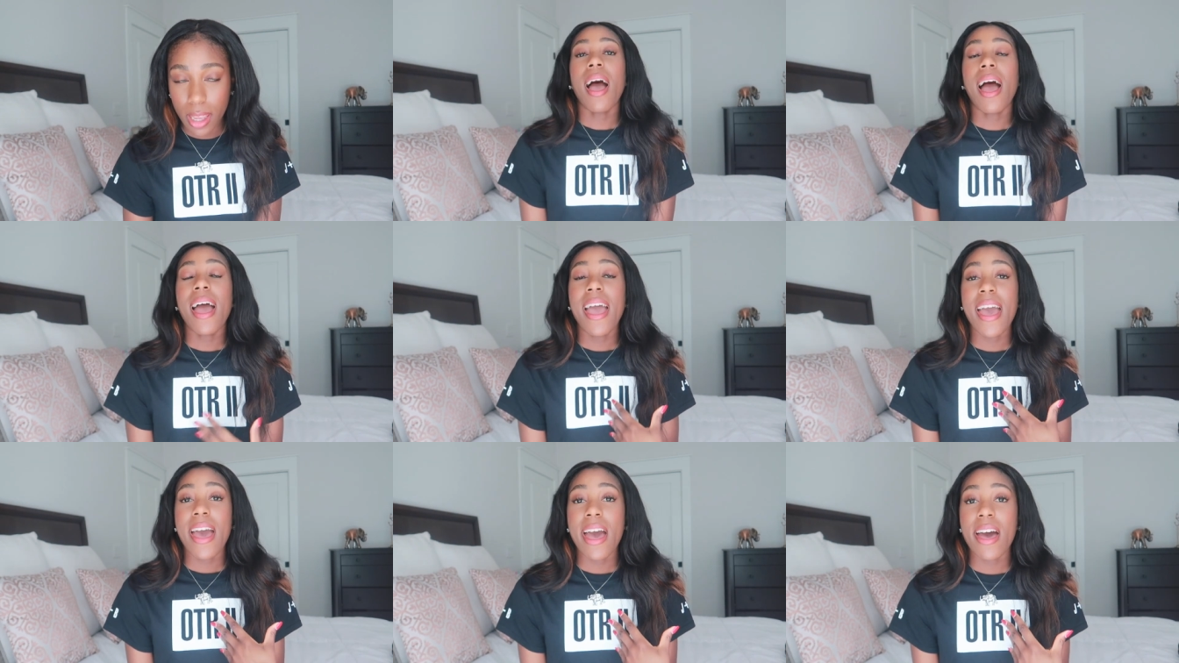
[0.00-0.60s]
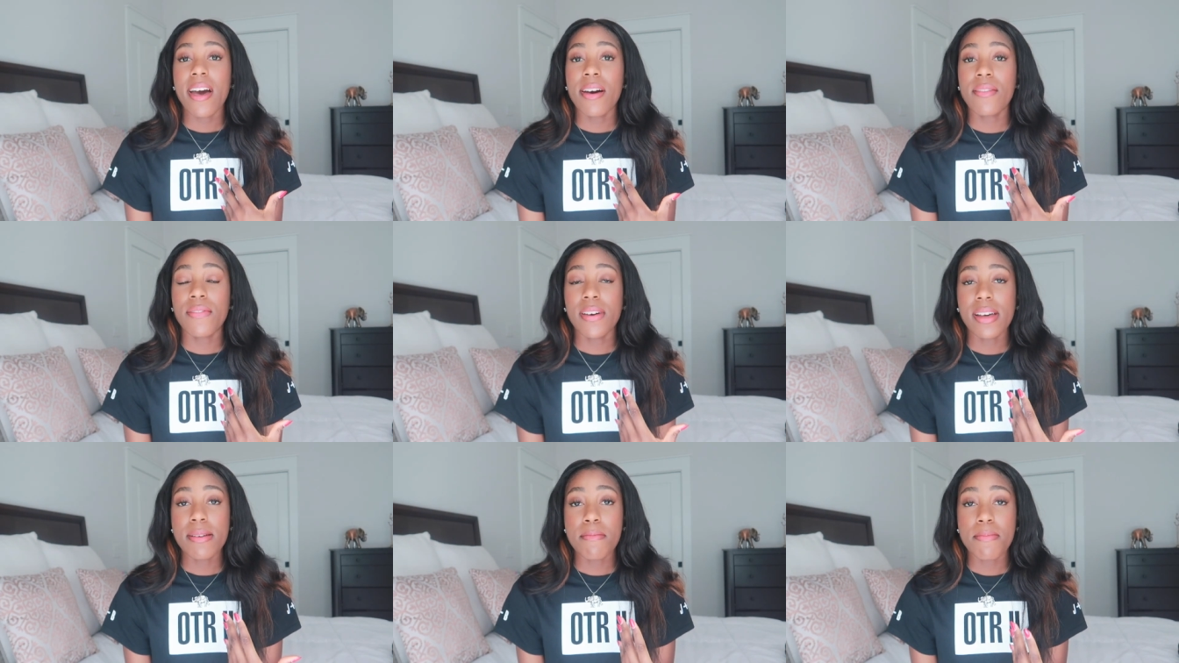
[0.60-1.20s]
I
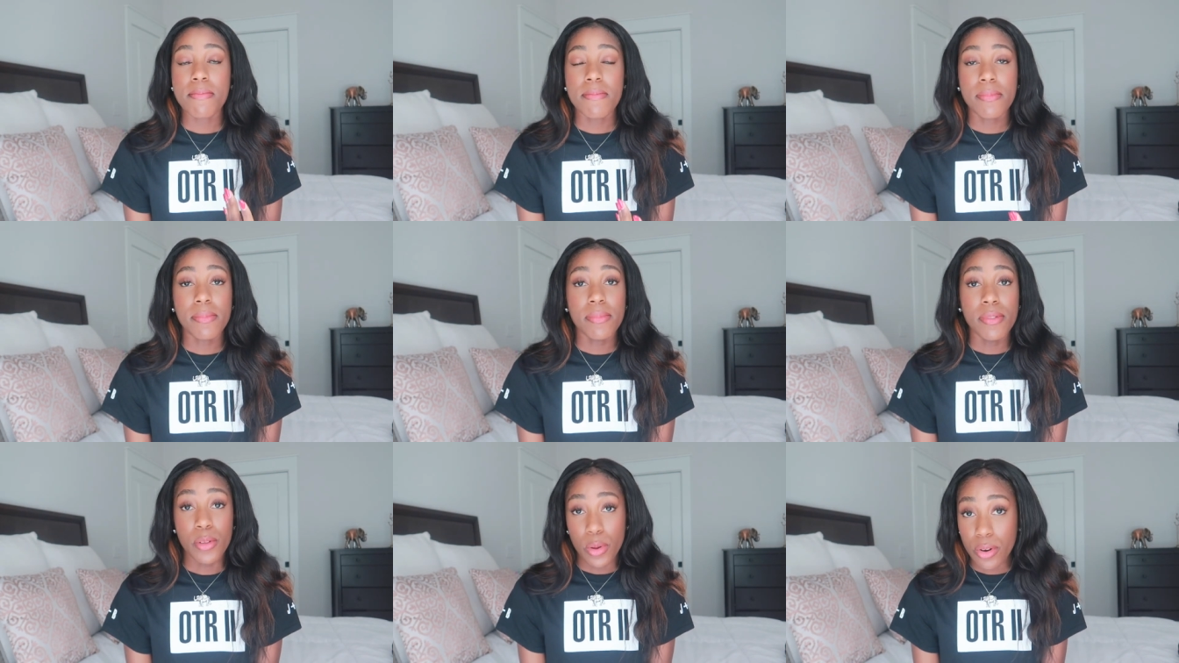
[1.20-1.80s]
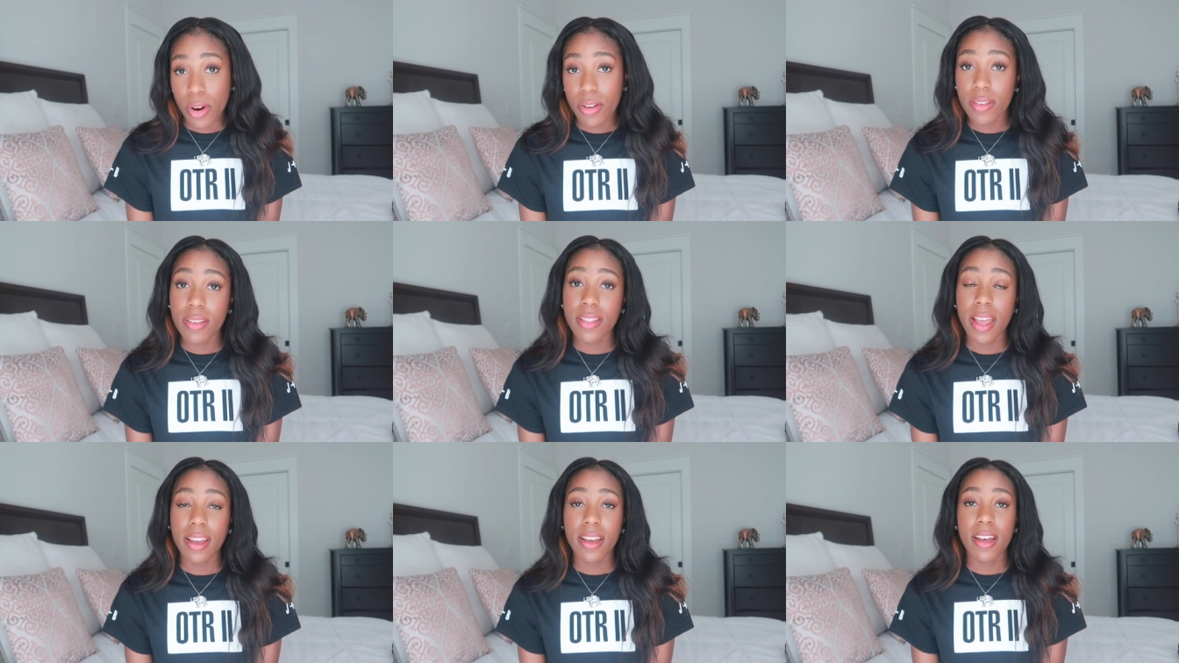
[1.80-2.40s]
have new
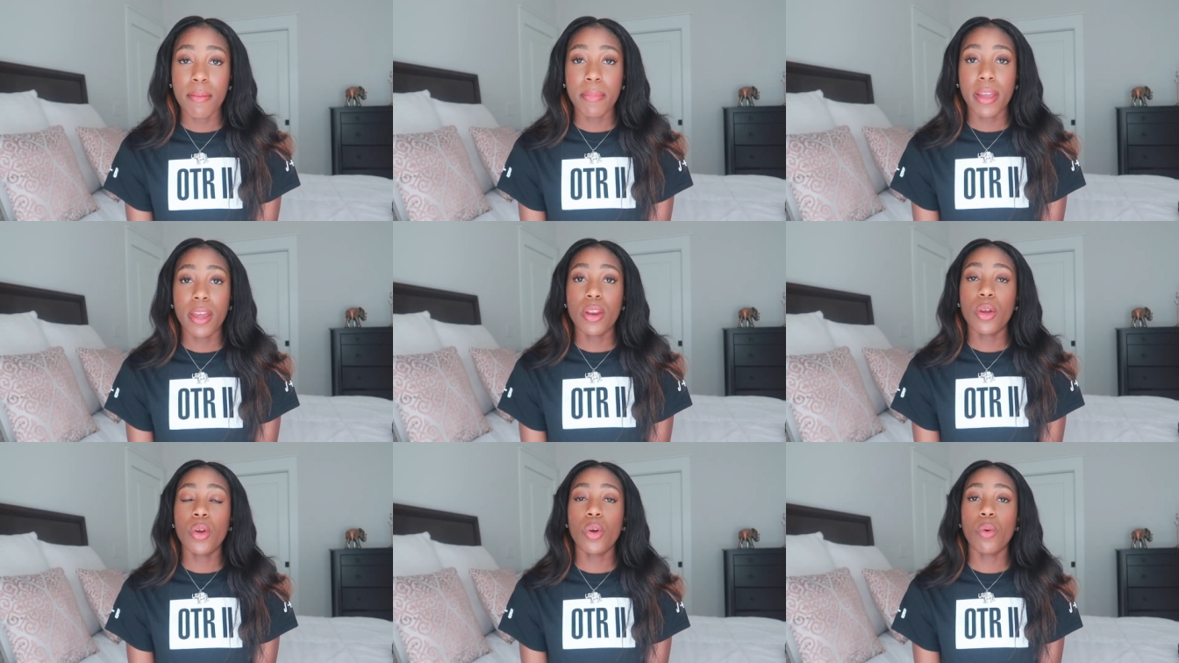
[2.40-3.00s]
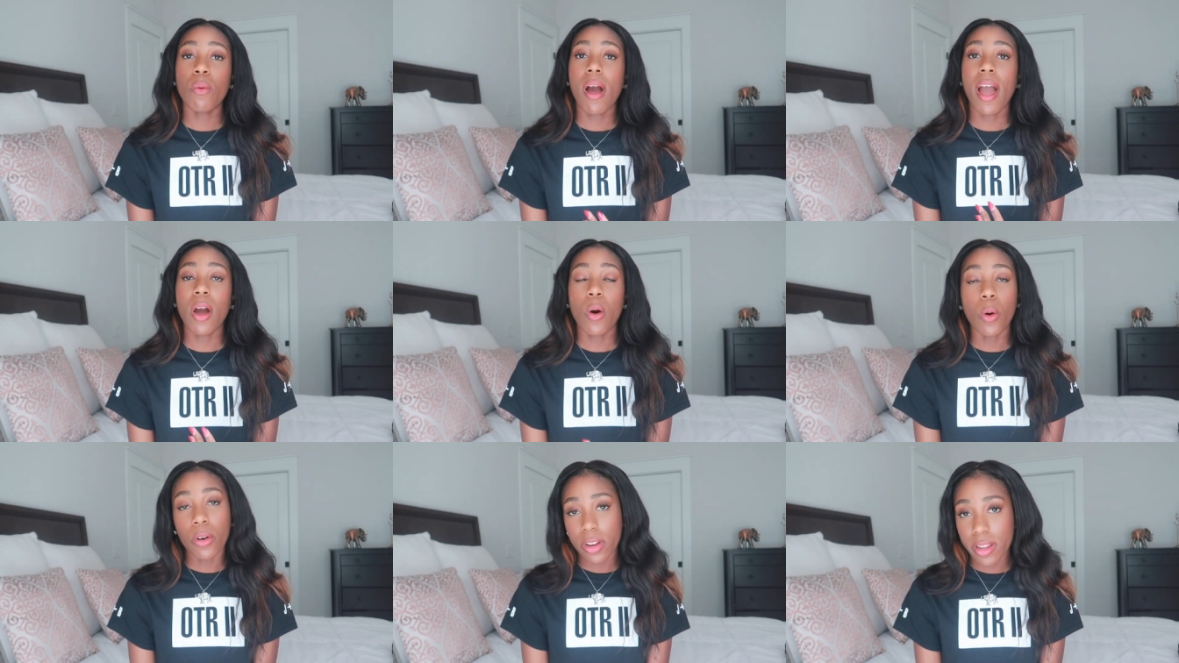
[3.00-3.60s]
nurses that come in who I
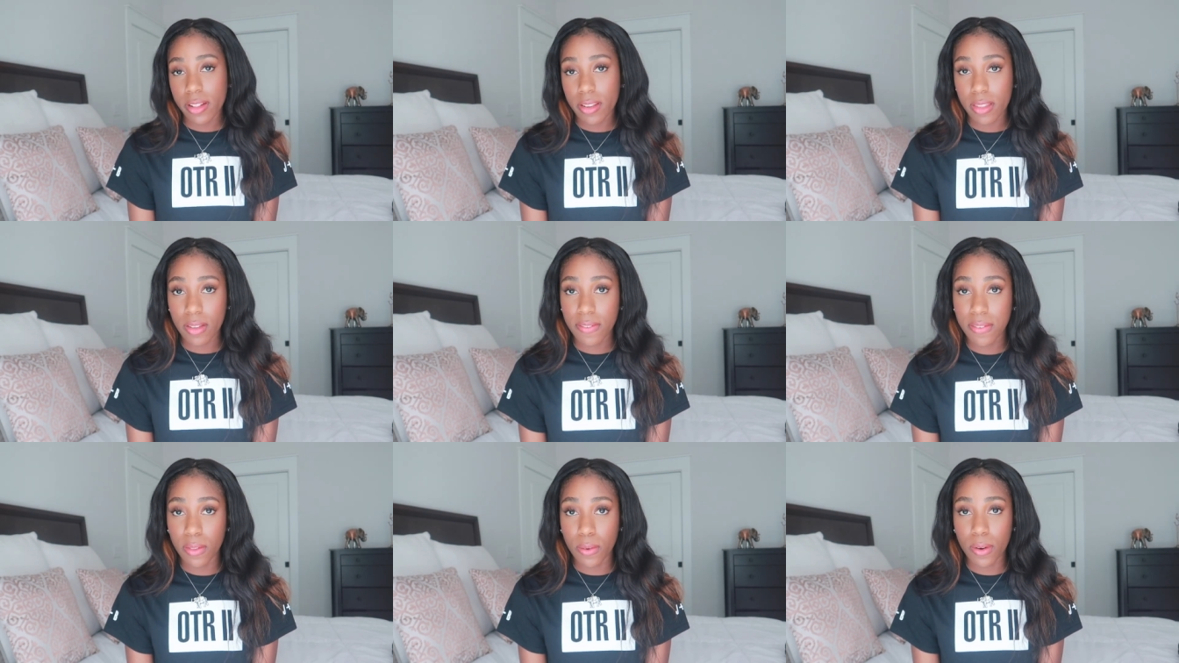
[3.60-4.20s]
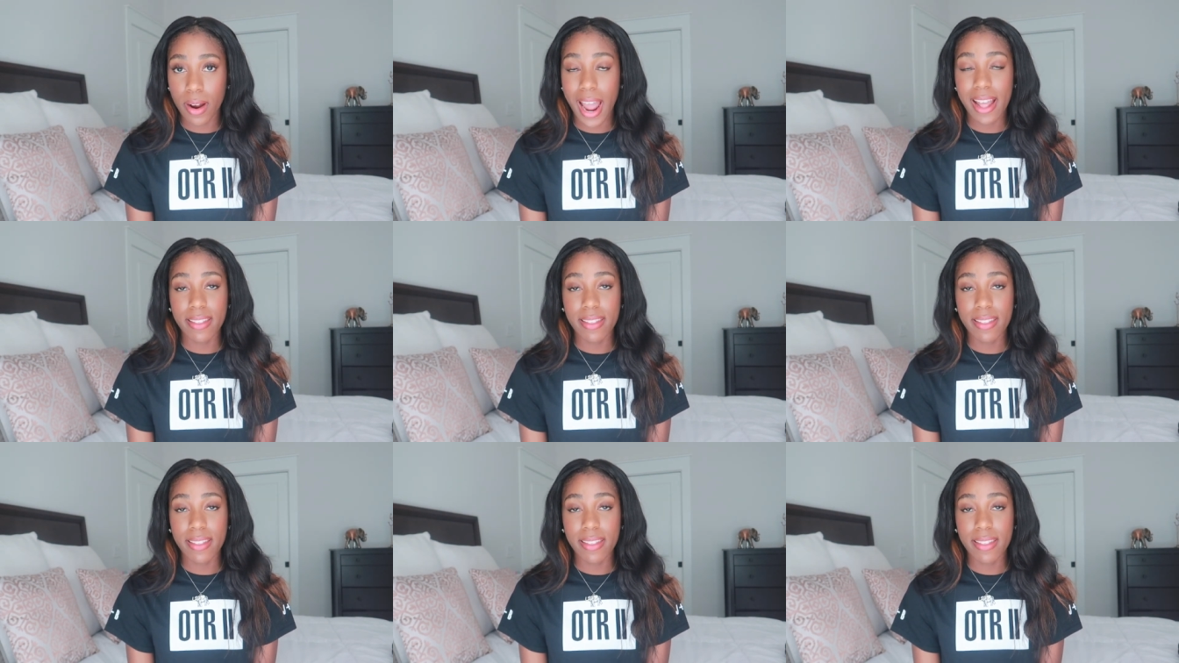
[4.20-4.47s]
orient to the floor.